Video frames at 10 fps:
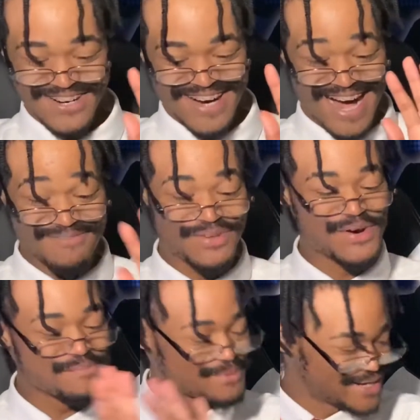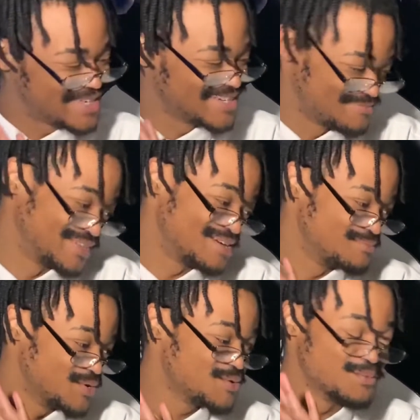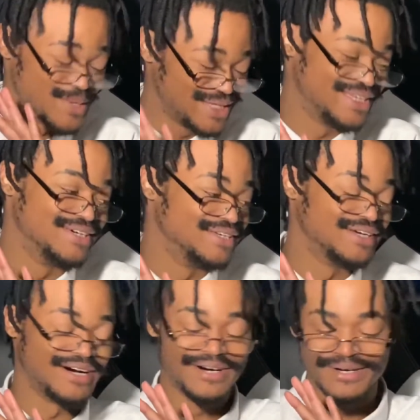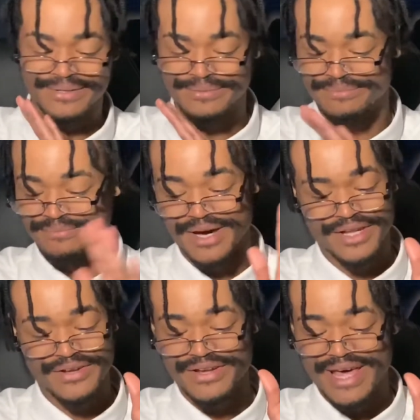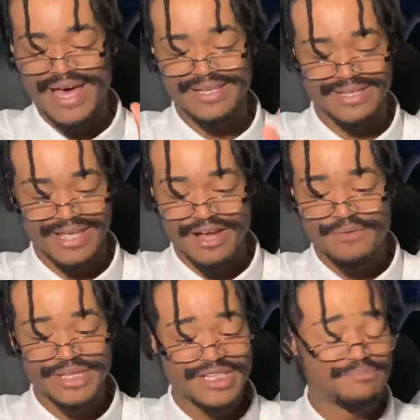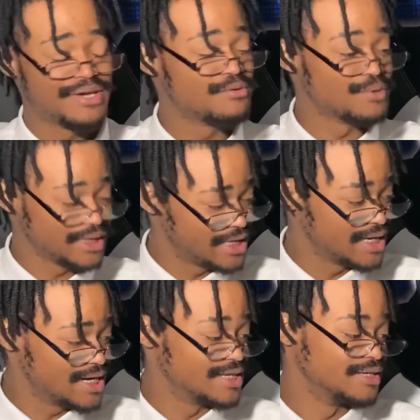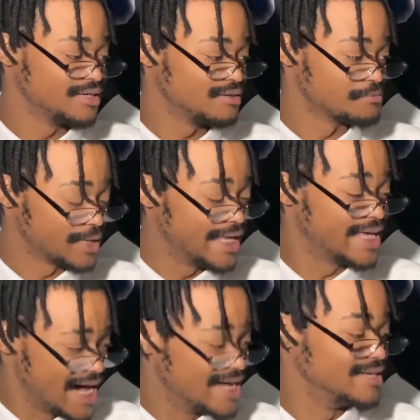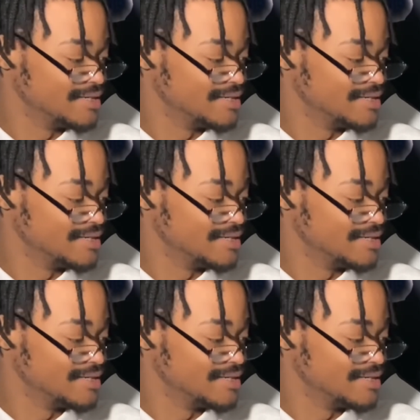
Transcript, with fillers: I'm doing pretty good, man. I'm doing really good. Um, but other than that, everything's been really good. Really good.